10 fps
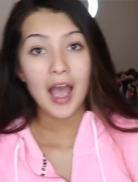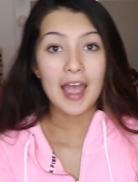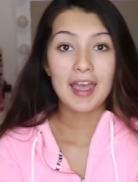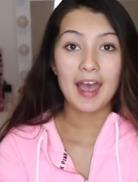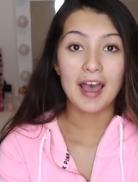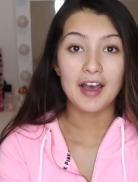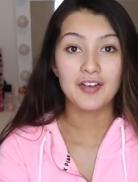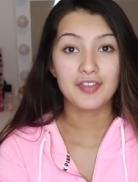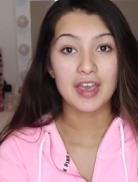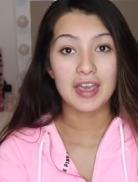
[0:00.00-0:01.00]
I
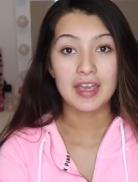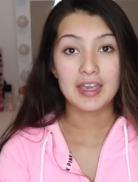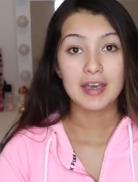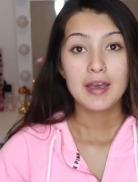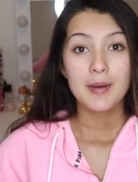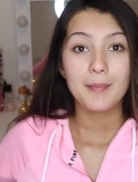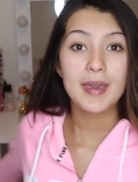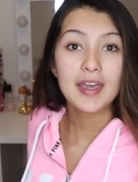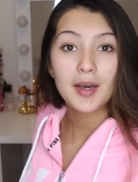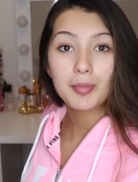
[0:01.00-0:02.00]
have a
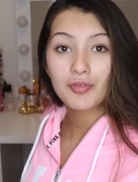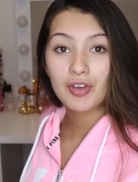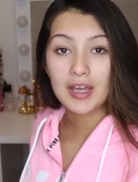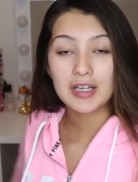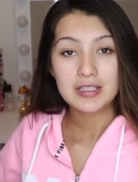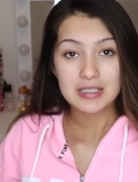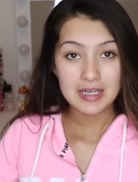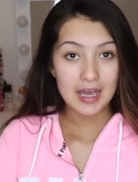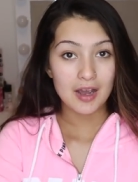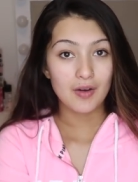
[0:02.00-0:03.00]
makeup vanity
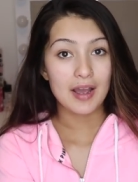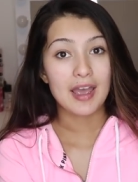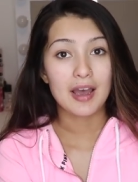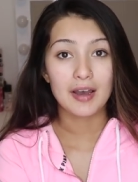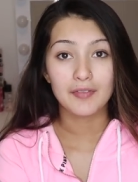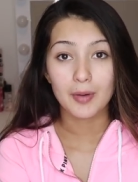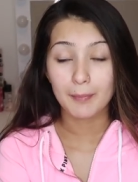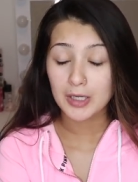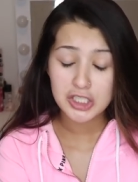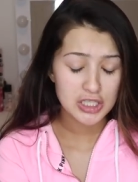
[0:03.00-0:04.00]
now, I have
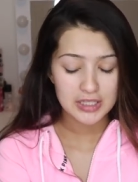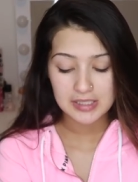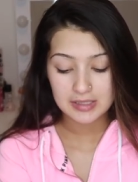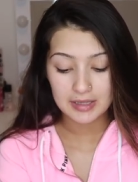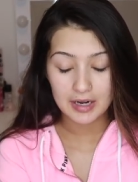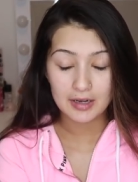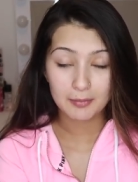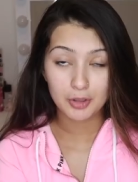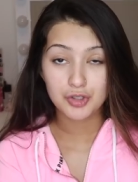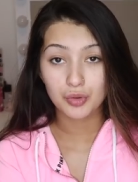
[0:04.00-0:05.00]
a bunch of things in there, and
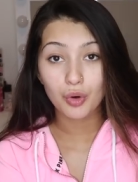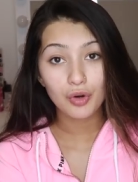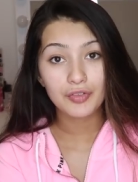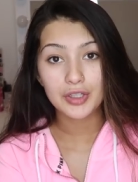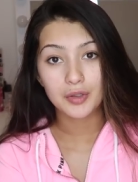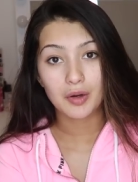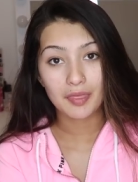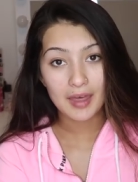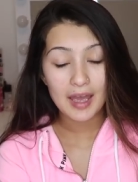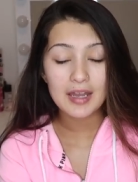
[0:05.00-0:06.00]
I'm gonna do a whole video
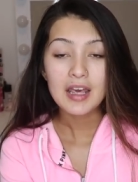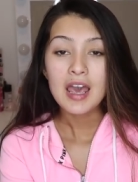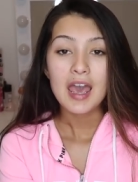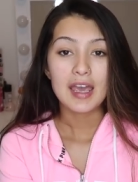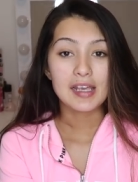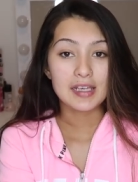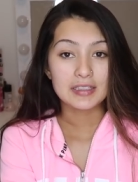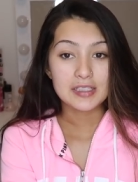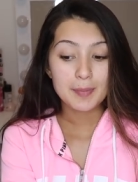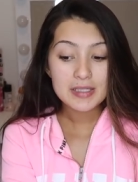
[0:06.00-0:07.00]
on that.
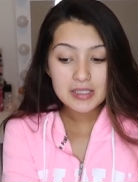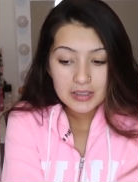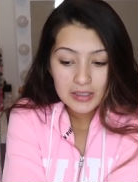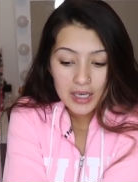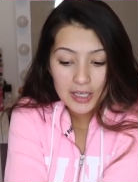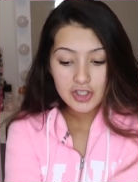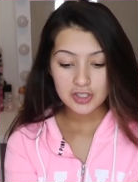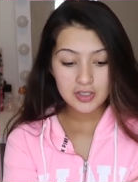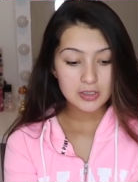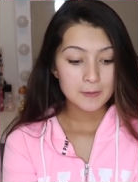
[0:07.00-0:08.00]
And basically, I
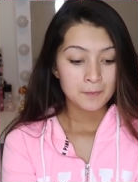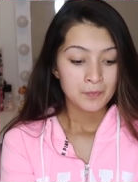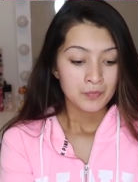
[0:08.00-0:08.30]
just